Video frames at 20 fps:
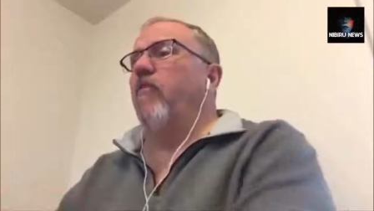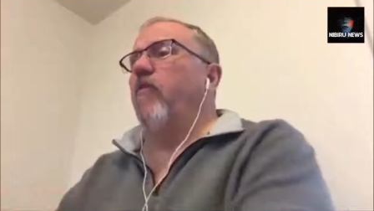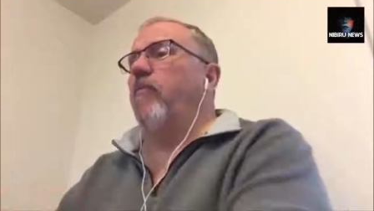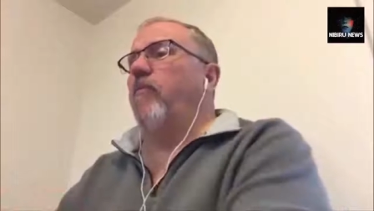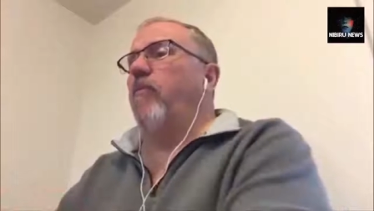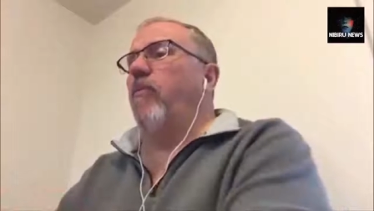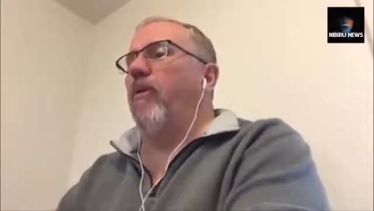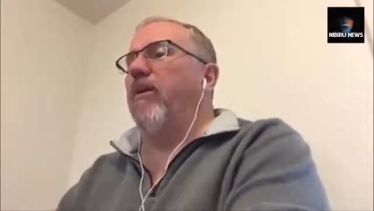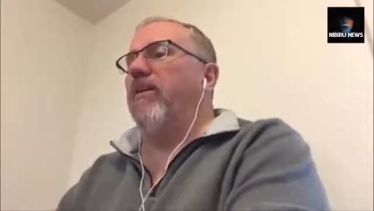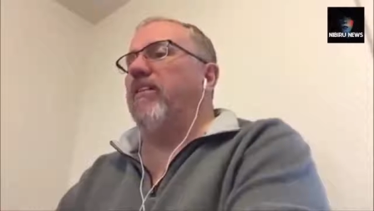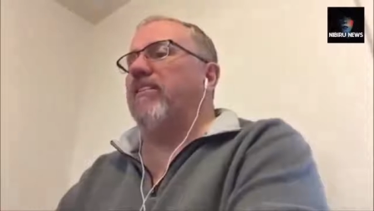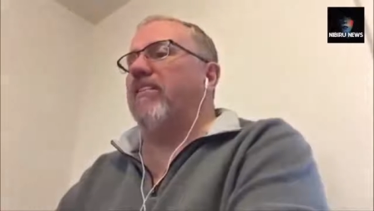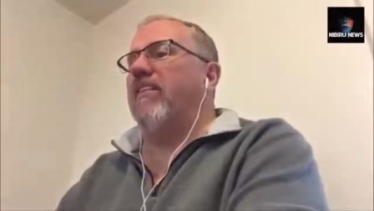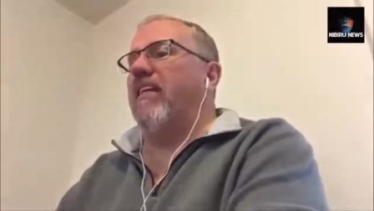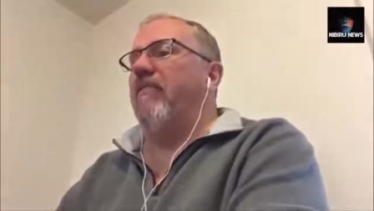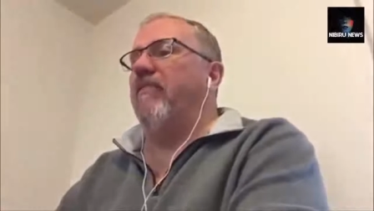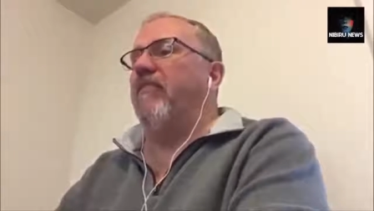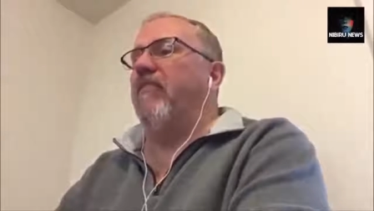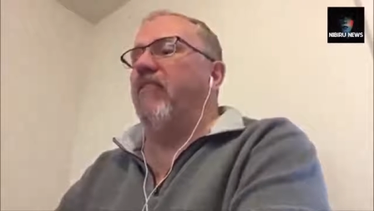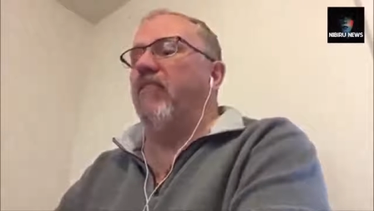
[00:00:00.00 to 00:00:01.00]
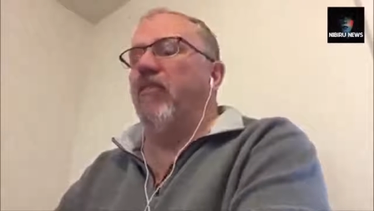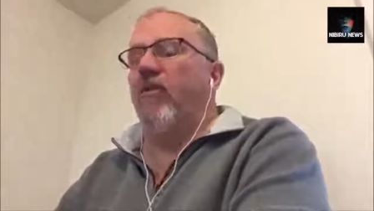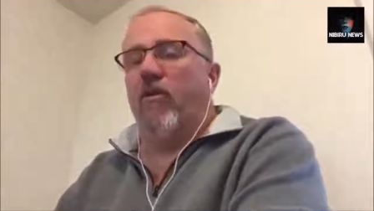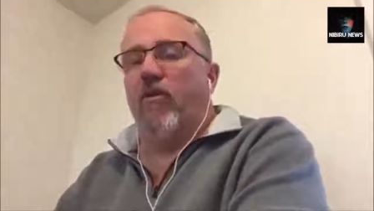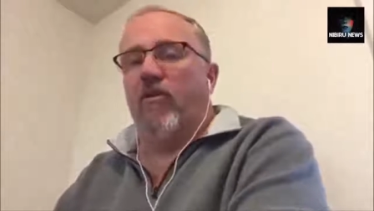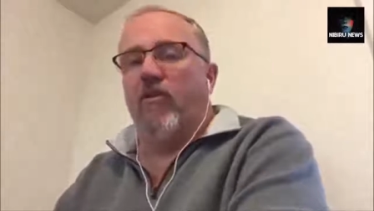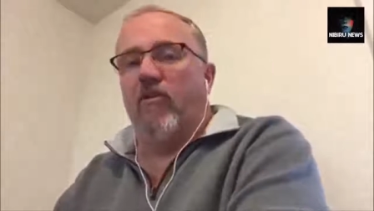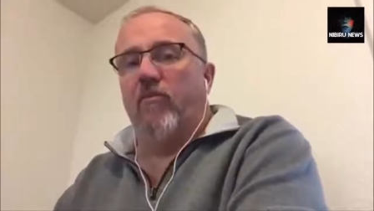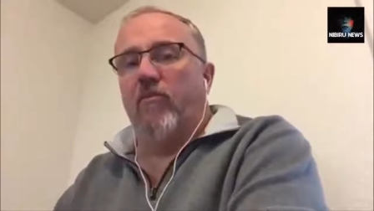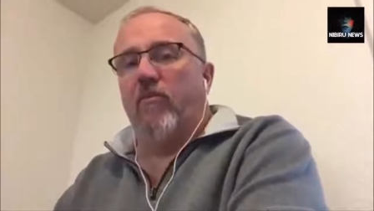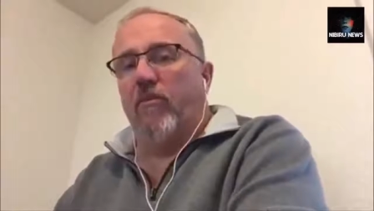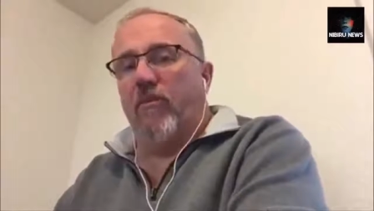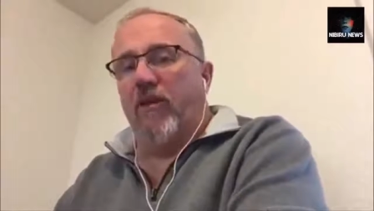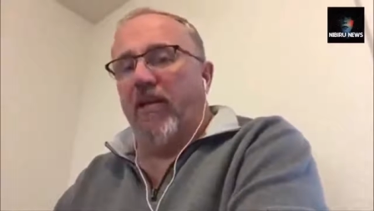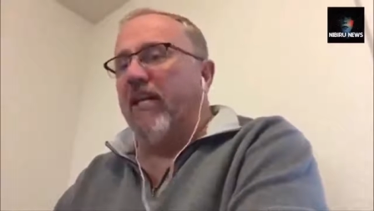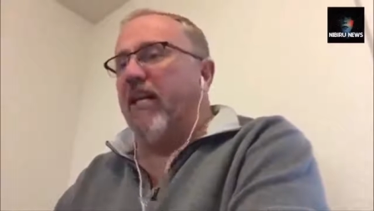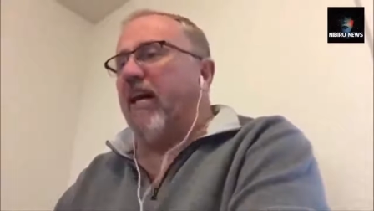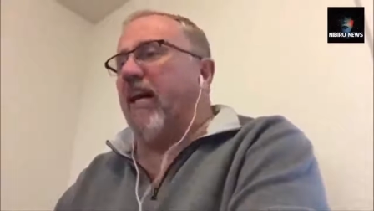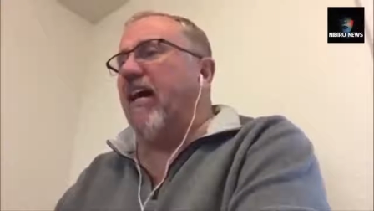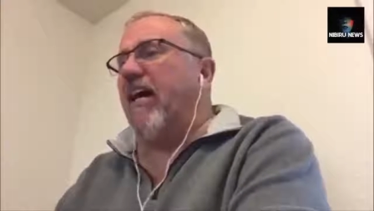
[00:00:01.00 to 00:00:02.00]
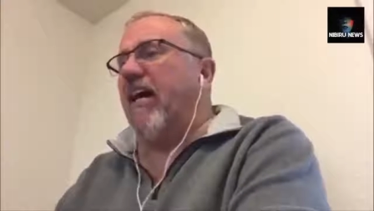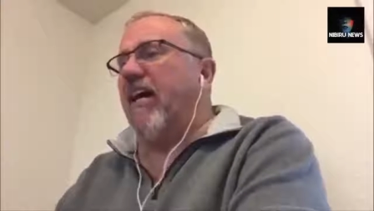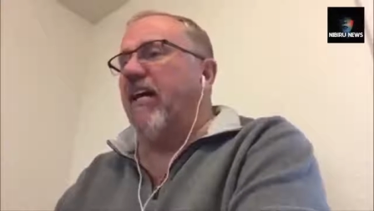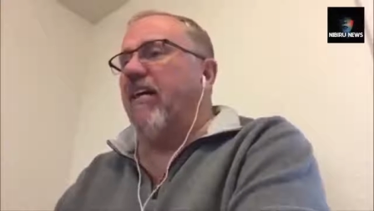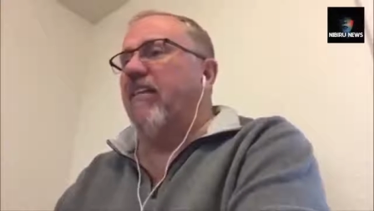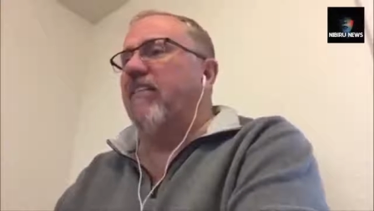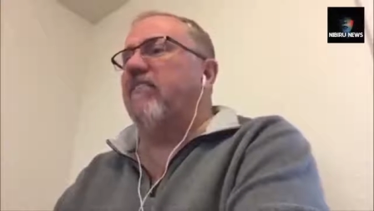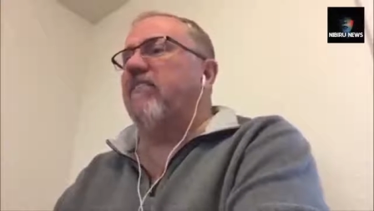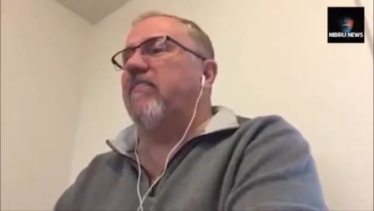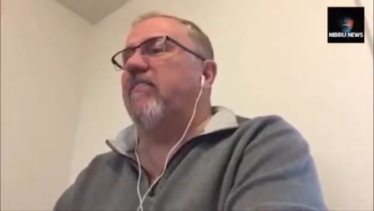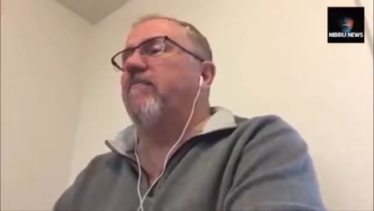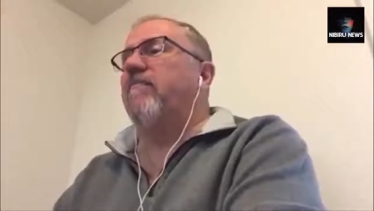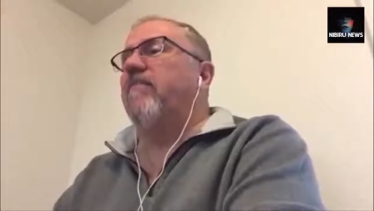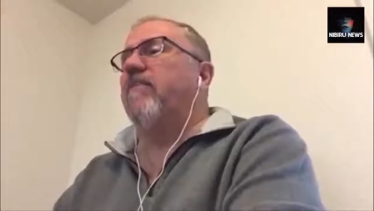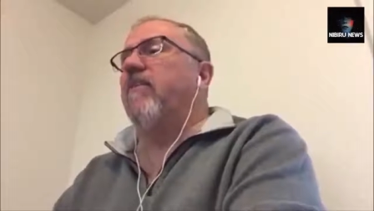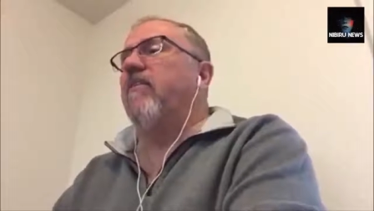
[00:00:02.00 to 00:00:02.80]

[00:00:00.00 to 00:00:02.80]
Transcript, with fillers: 4.7, Northern Mariana Islands.